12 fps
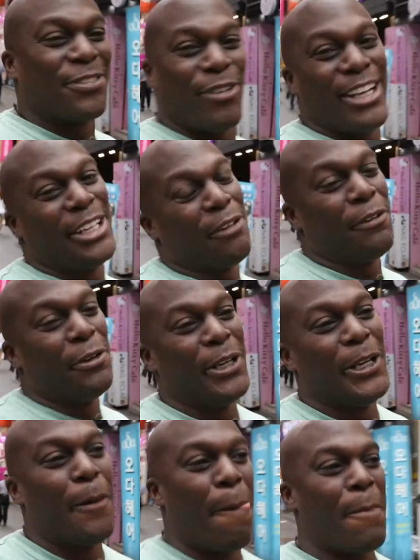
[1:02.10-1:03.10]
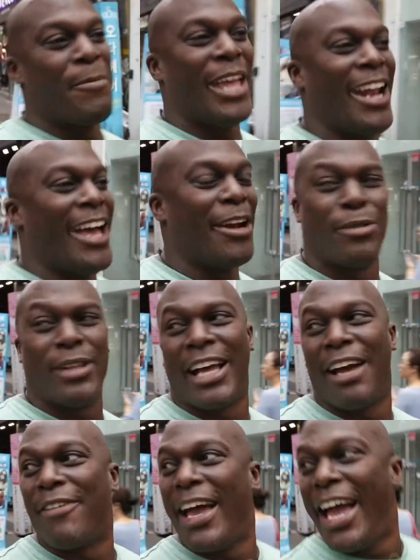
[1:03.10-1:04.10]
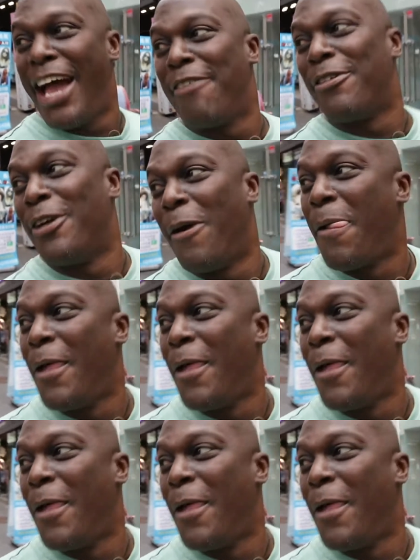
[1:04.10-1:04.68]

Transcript: Freddy the Foodie, and I don't think I've ever